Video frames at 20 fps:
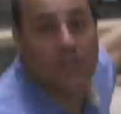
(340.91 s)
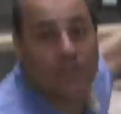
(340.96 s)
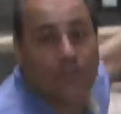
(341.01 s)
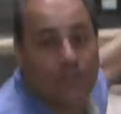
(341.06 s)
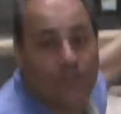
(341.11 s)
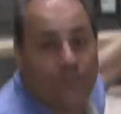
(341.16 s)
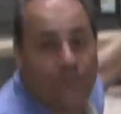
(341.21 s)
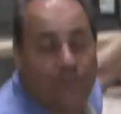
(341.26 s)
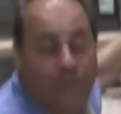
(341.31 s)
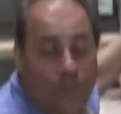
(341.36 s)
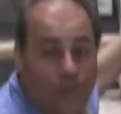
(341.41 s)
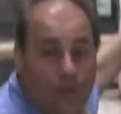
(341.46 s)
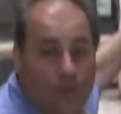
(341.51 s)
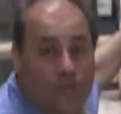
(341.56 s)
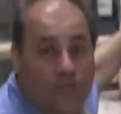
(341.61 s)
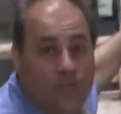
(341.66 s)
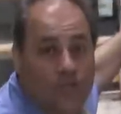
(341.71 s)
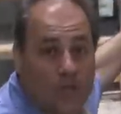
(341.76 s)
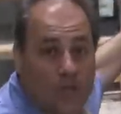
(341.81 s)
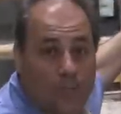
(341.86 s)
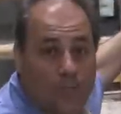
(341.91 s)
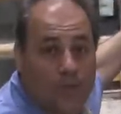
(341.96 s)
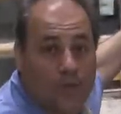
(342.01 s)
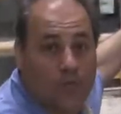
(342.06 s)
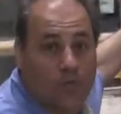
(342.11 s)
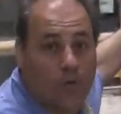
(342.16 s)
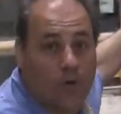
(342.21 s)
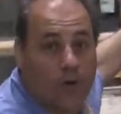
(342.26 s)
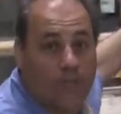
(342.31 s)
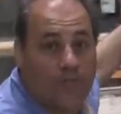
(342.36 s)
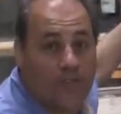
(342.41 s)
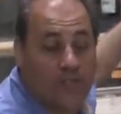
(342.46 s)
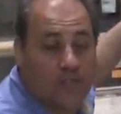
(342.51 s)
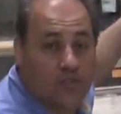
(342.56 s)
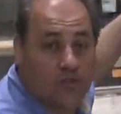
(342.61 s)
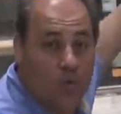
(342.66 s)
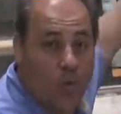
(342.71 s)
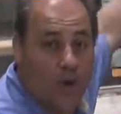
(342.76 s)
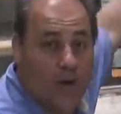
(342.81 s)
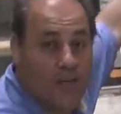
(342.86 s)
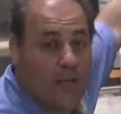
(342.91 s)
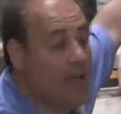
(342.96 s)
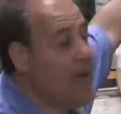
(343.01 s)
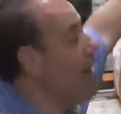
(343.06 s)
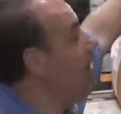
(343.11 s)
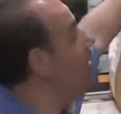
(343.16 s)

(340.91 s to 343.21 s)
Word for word: the first super dwarf. He's twenty.